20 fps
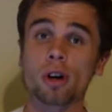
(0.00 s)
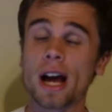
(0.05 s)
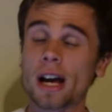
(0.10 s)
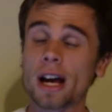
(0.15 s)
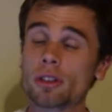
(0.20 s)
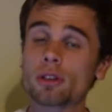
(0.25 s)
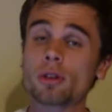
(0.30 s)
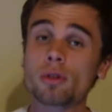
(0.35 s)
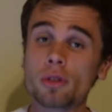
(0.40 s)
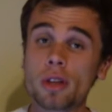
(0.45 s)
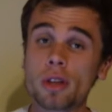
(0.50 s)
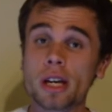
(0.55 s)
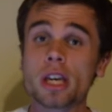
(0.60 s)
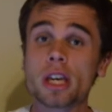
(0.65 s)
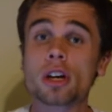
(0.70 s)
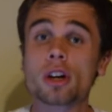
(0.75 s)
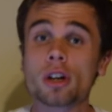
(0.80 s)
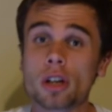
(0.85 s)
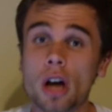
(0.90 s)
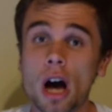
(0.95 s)
I do think he
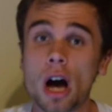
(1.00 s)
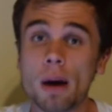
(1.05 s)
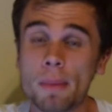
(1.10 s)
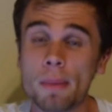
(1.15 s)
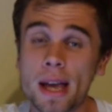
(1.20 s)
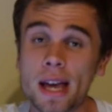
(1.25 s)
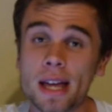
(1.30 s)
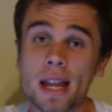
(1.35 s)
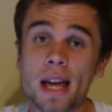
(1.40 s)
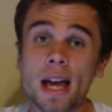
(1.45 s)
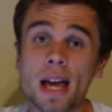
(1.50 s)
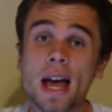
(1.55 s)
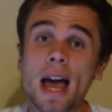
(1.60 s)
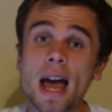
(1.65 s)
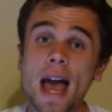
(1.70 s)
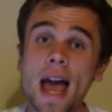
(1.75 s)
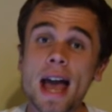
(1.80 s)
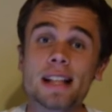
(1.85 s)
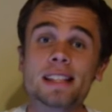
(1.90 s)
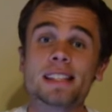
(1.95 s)
could come in
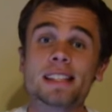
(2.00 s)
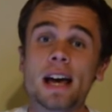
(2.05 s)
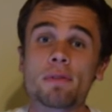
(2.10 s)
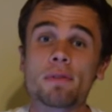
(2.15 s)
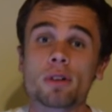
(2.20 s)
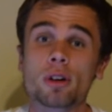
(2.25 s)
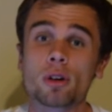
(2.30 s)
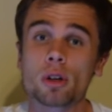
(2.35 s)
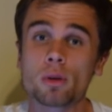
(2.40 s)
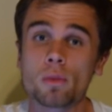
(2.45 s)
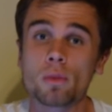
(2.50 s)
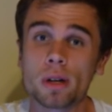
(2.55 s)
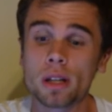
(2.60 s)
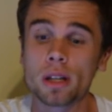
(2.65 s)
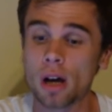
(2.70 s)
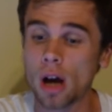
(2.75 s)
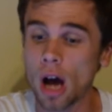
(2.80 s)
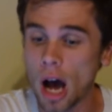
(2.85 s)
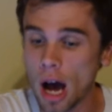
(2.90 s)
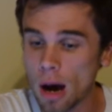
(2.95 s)
and definitely win
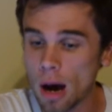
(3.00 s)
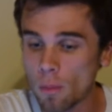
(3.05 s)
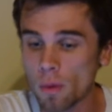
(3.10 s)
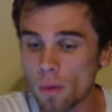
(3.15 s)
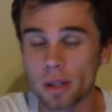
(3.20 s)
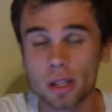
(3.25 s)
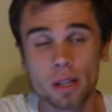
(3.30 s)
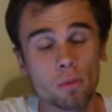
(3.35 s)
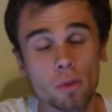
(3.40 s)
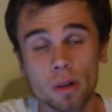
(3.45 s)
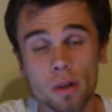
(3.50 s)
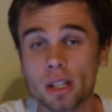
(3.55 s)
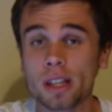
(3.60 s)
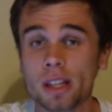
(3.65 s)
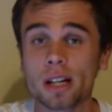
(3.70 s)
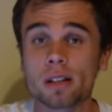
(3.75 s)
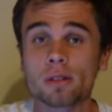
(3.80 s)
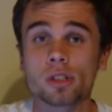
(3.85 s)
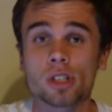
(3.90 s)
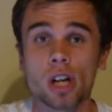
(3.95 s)
the
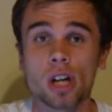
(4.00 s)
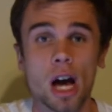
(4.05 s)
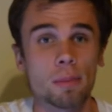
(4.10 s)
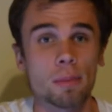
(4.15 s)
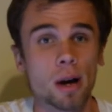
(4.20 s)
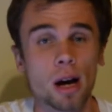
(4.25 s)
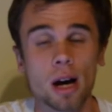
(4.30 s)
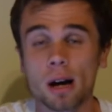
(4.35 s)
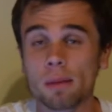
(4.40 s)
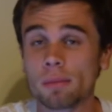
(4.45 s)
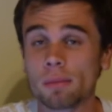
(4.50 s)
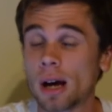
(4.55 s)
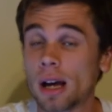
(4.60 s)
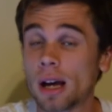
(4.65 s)
nickel job.